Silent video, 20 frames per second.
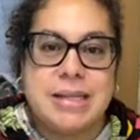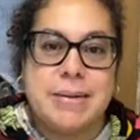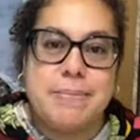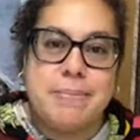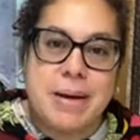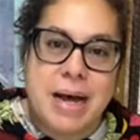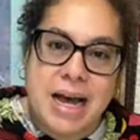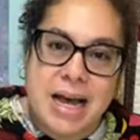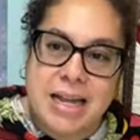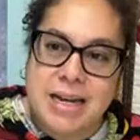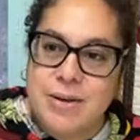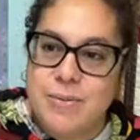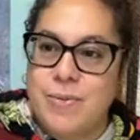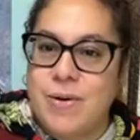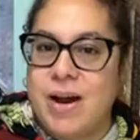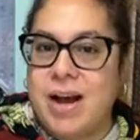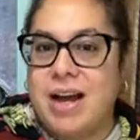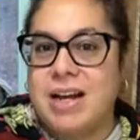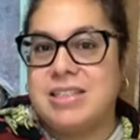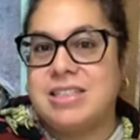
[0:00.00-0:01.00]
the body
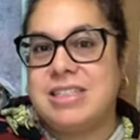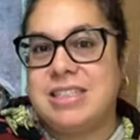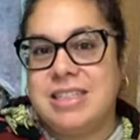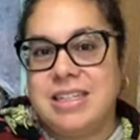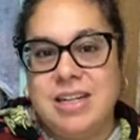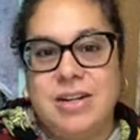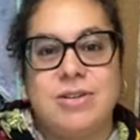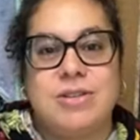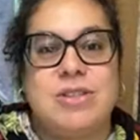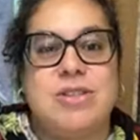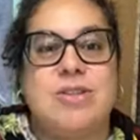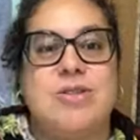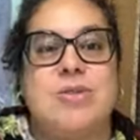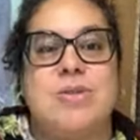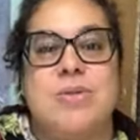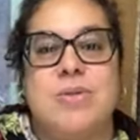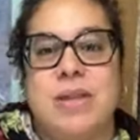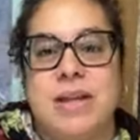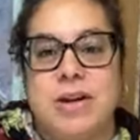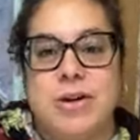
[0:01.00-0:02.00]
wash, you know,
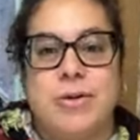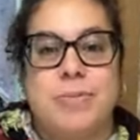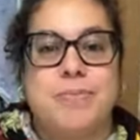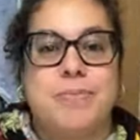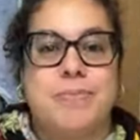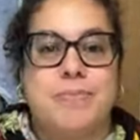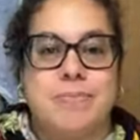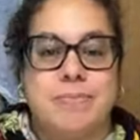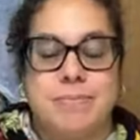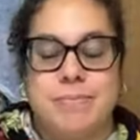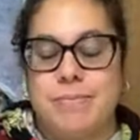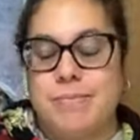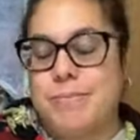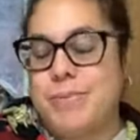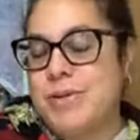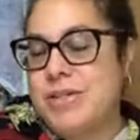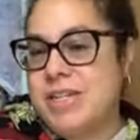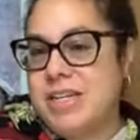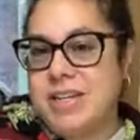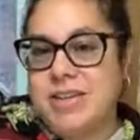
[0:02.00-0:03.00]
to their
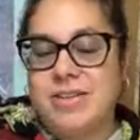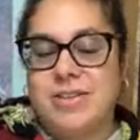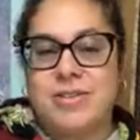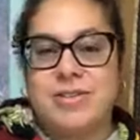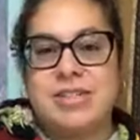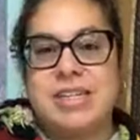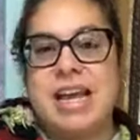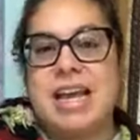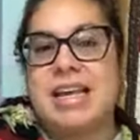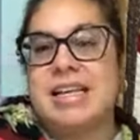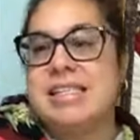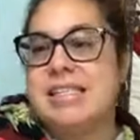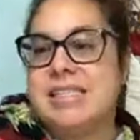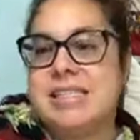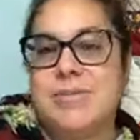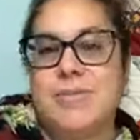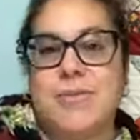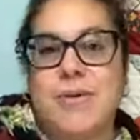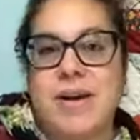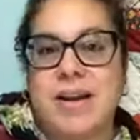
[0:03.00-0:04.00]
particular tastes
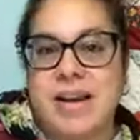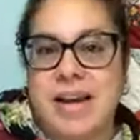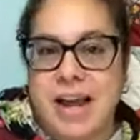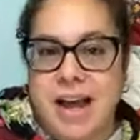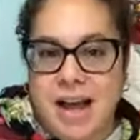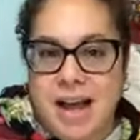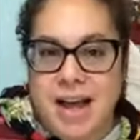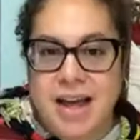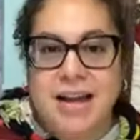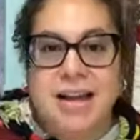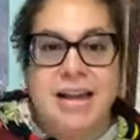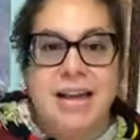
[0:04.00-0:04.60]
and whatnot.